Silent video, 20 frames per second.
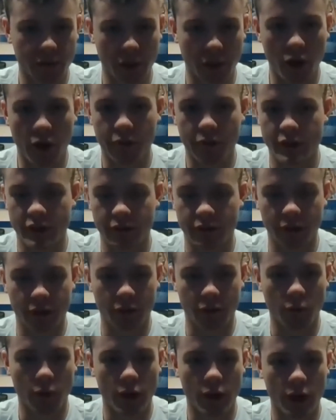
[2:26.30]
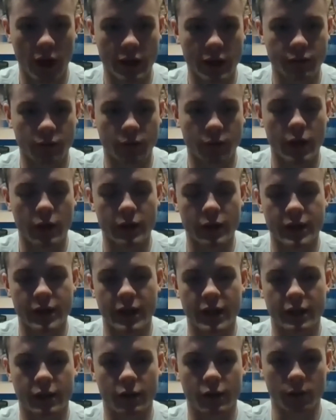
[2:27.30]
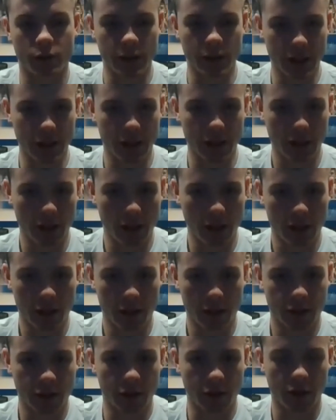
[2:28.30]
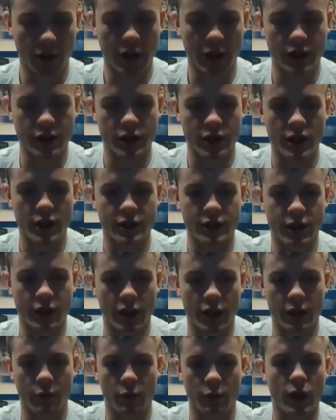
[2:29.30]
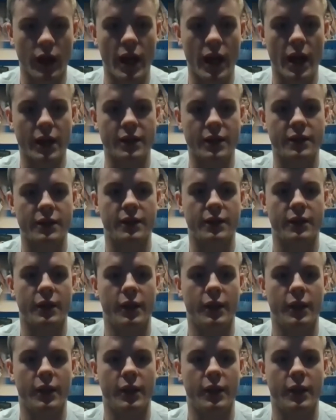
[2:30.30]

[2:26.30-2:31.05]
offensively as well. It takes a little bit to, you know, get adjusted and relax.